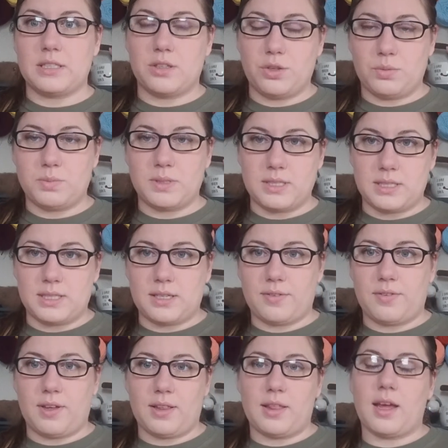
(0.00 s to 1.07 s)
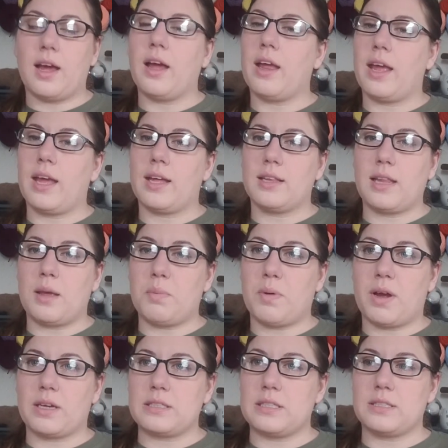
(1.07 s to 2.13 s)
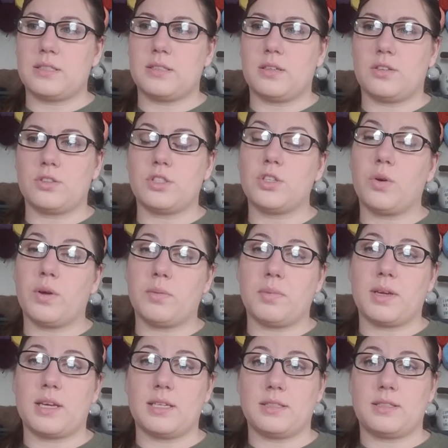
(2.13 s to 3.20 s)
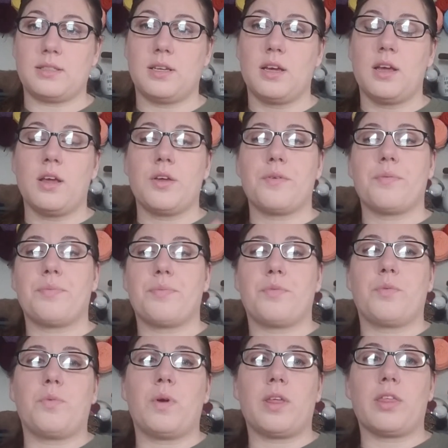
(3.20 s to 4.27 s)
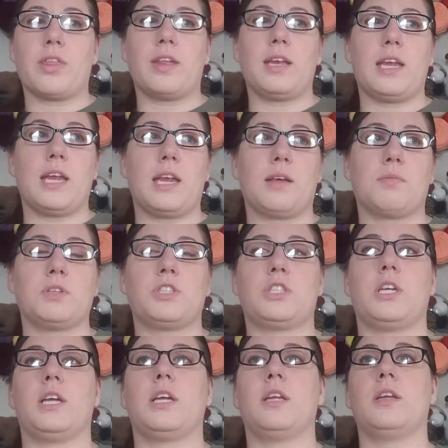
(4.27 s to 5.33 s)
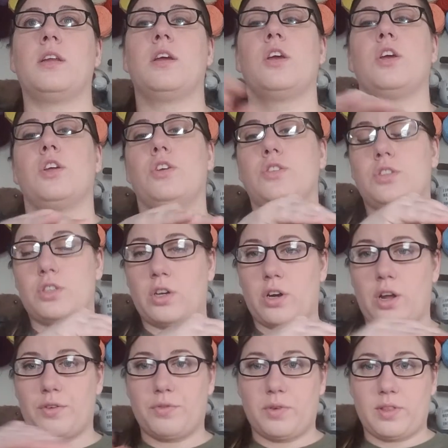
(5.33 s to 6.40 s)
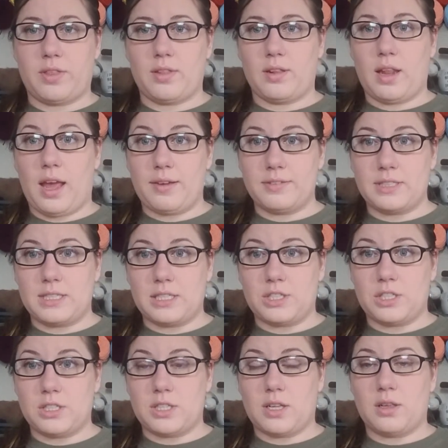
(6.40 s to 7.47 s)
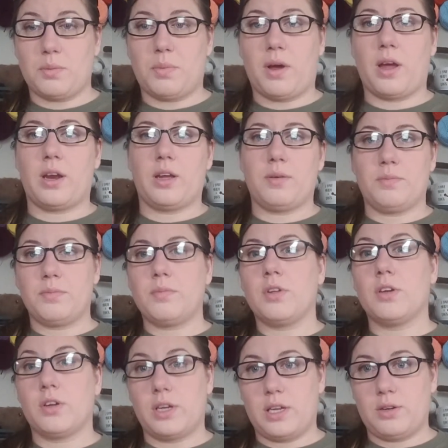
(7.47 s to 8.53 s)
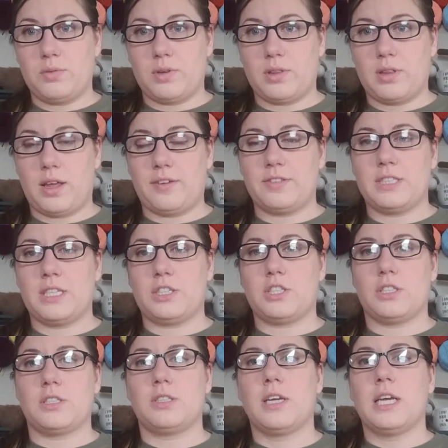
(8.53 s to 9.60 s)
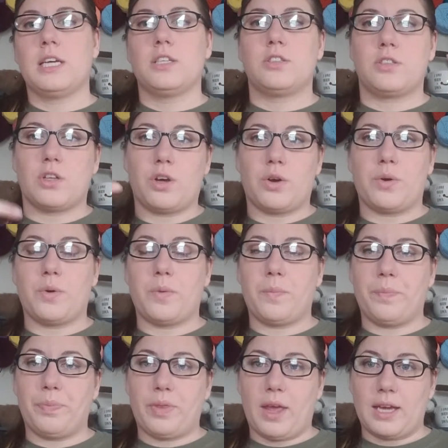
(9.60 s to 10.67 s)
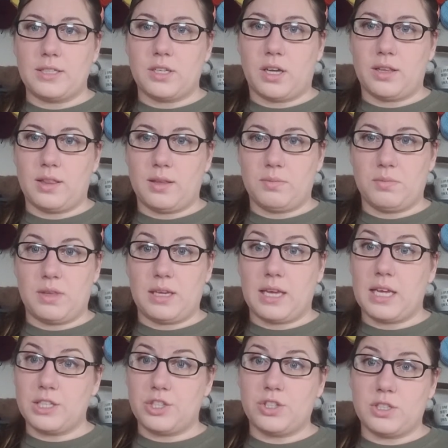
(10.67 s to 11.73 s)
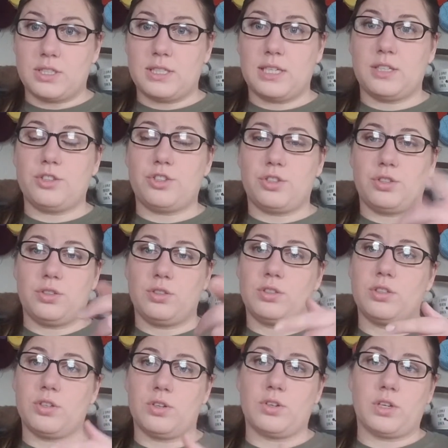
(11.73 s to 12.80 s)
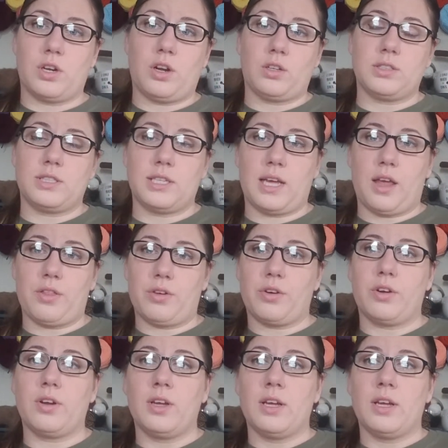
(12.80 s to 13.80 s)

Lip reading: loops and stuff like that, and they practiced their sewing, because with the knitting machine, you start off with live stitches on the bottom, you'll end with live stitches. So I taught them the Kitchener stitch to hook it all together.